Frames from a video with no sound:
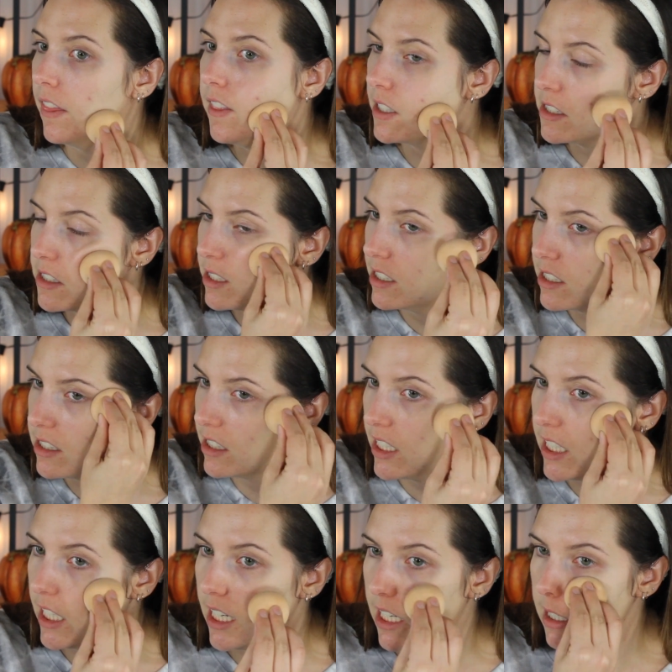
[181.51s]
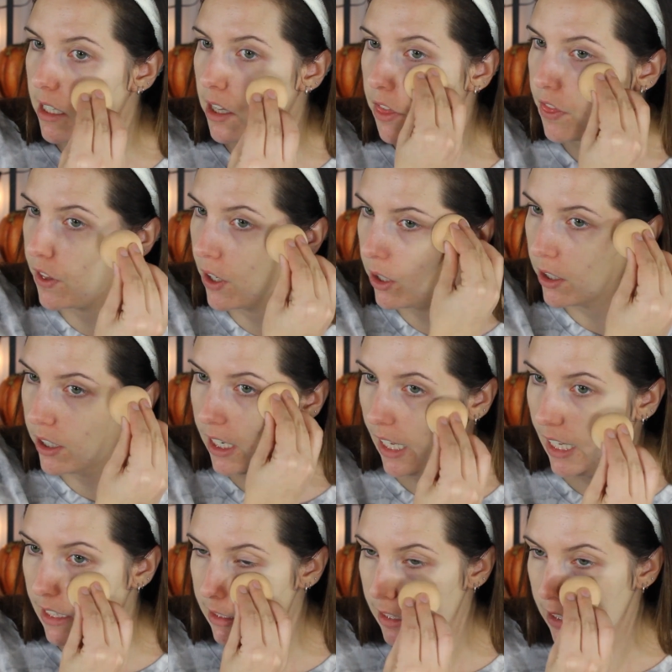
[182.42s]
This is the third
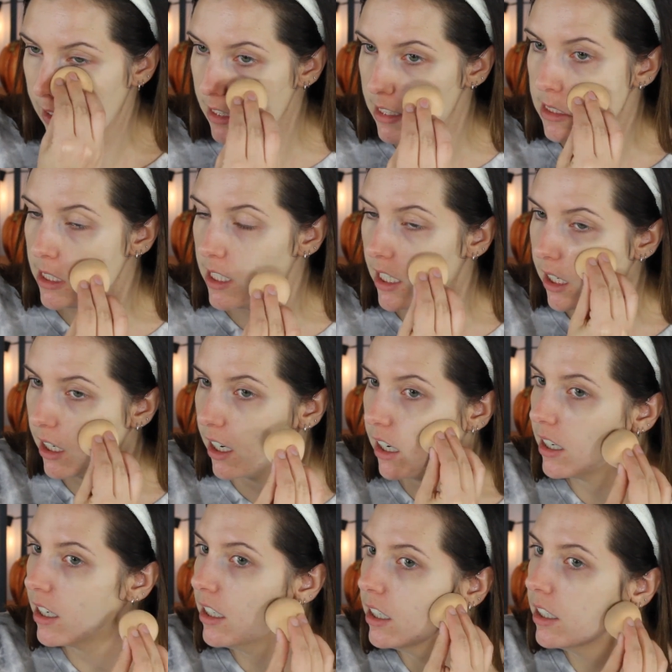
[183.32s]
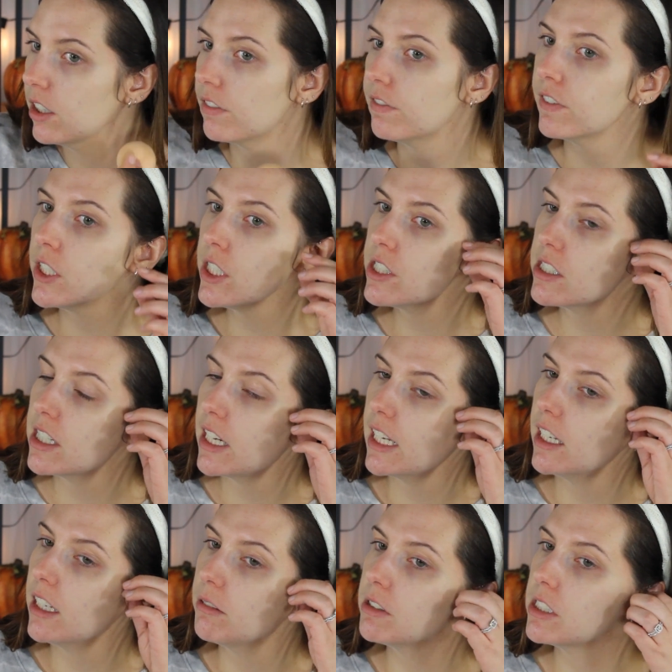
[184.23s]
night that he's here. The first
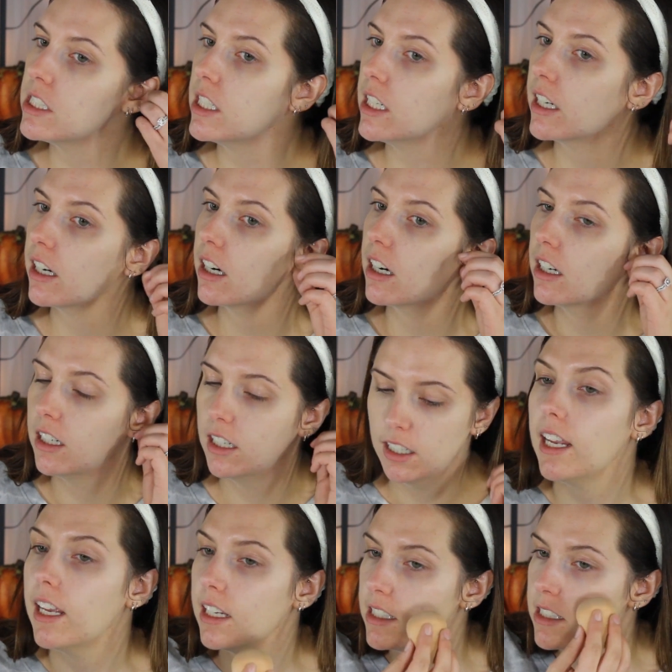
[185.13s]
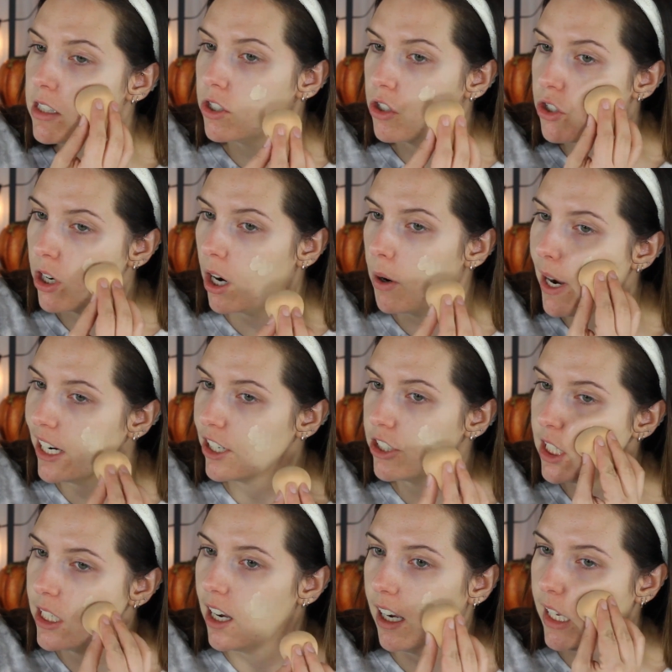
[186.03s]
night he was here, his show
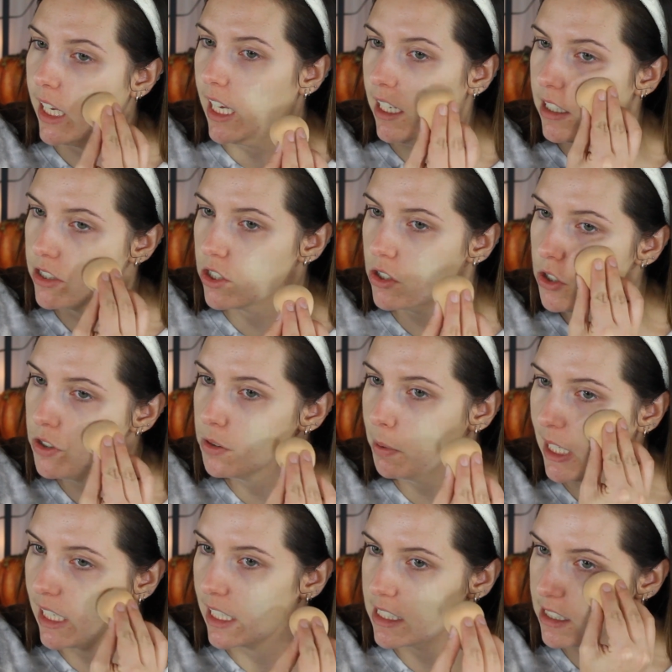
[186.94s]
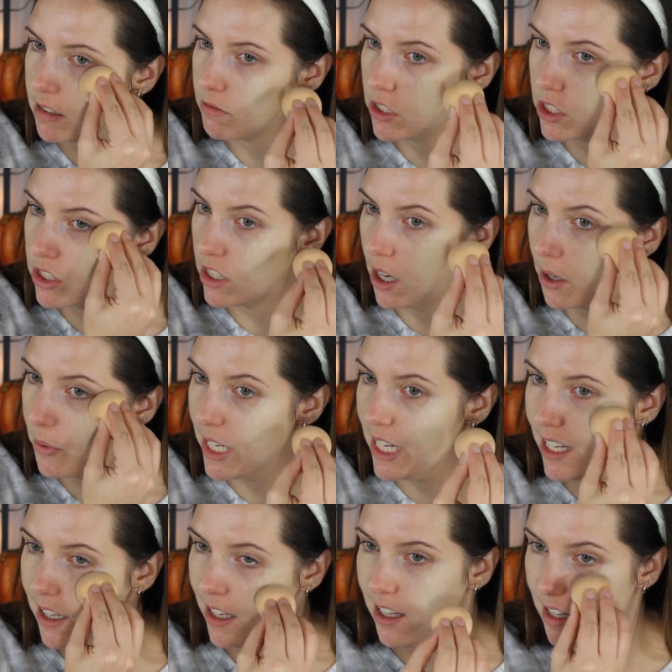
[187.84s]
actually got canceled because it was
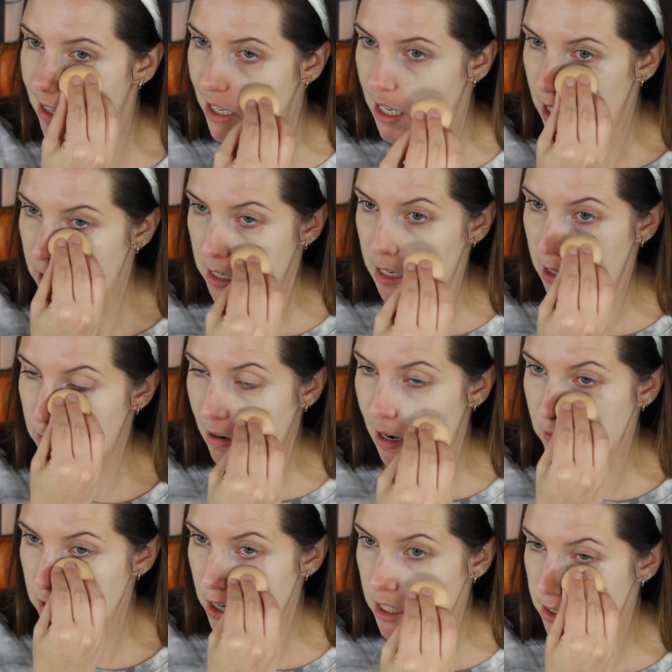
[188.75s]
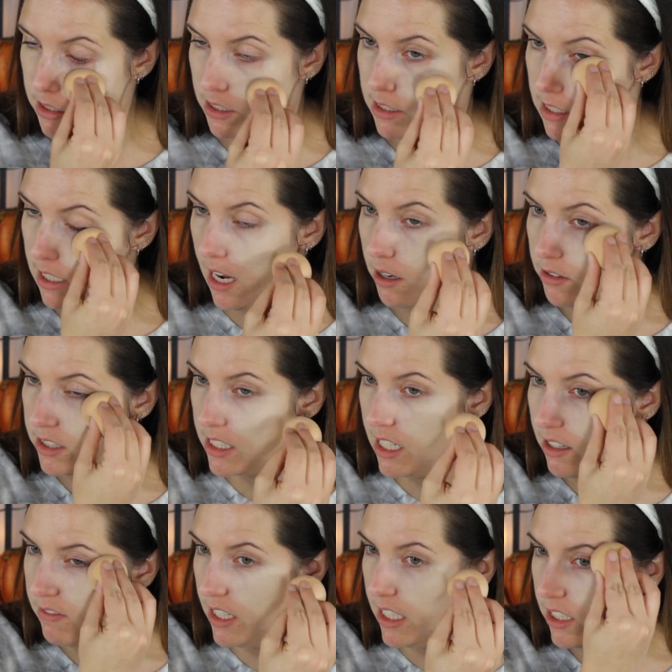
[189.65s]
snowing and Red Rocks is an
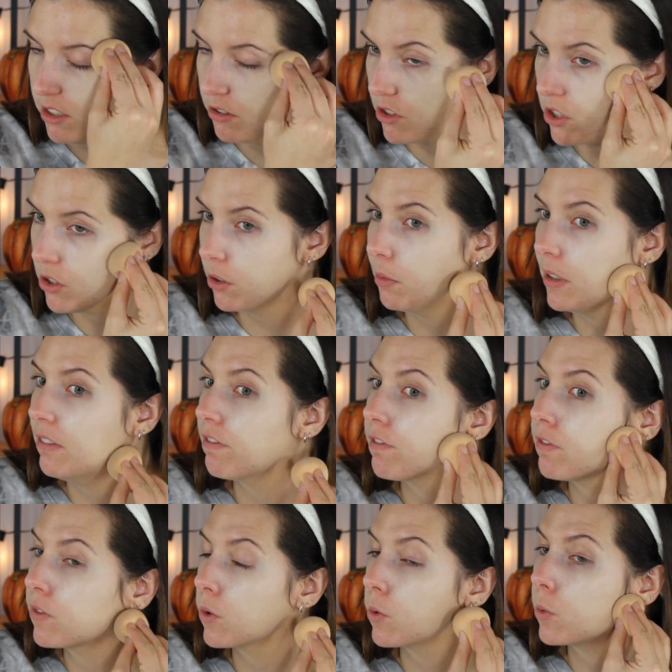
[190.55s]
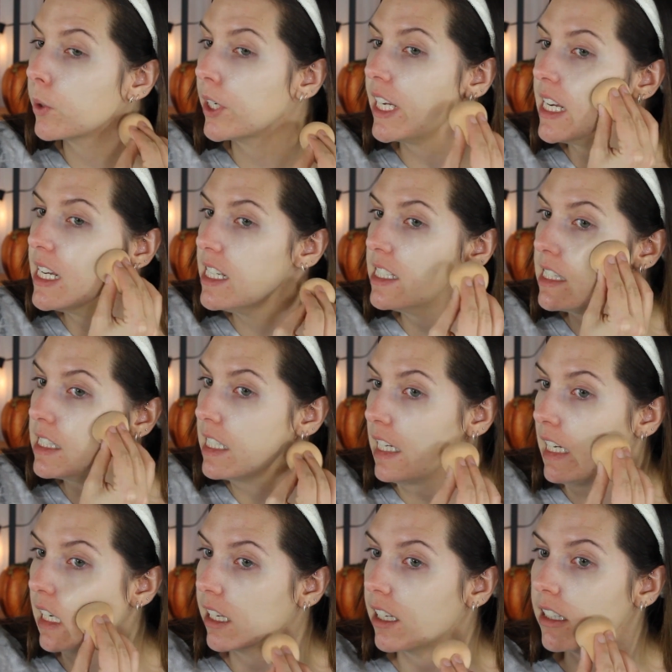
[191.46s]
outside venue, so it'd be
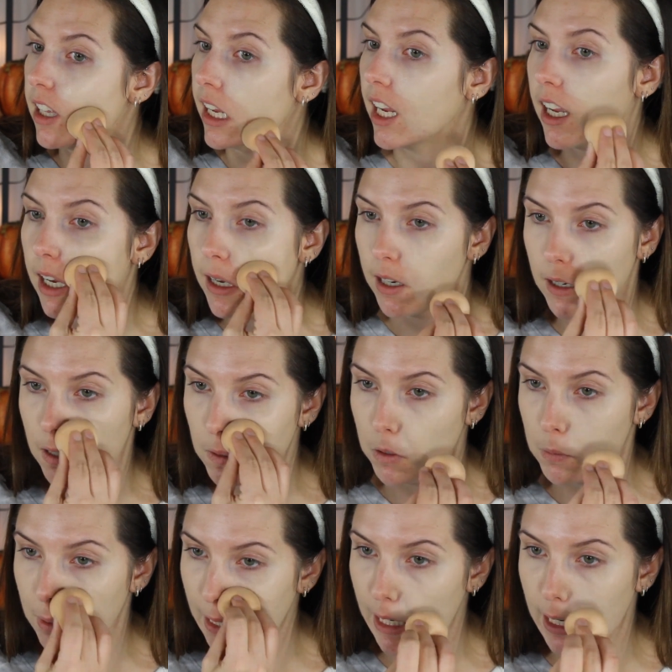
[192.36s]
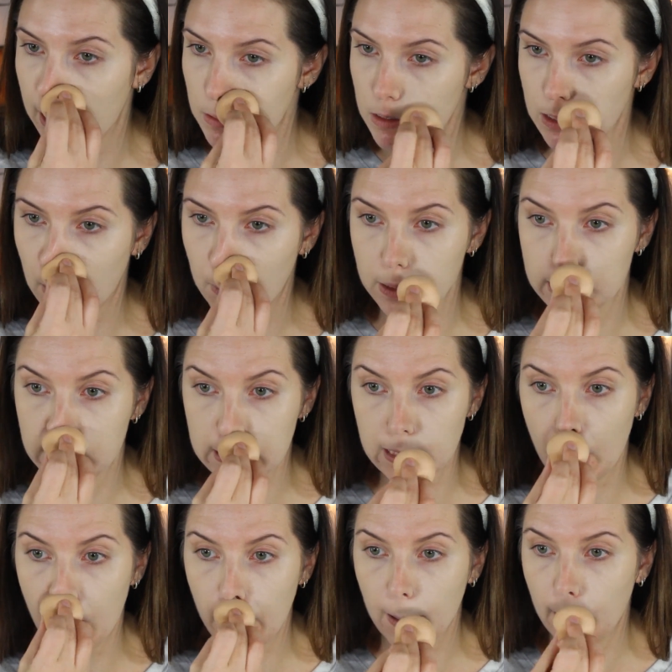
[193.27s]
freezing. Like, oh my gosh, that would
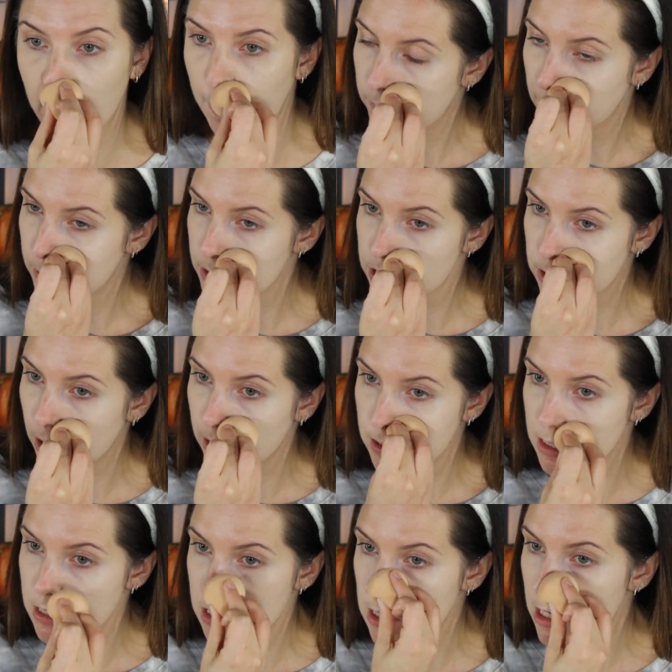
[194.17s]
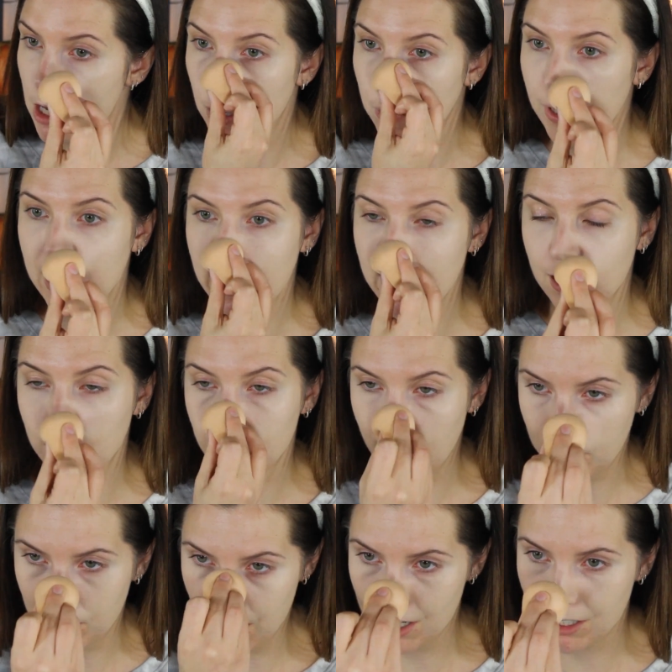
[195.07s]
suck if it started snowing at a
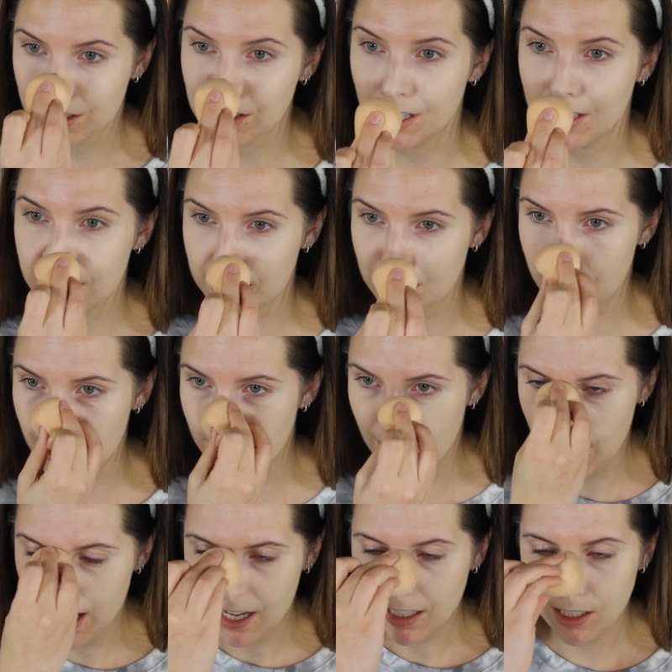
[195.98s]
Red Rocks concert.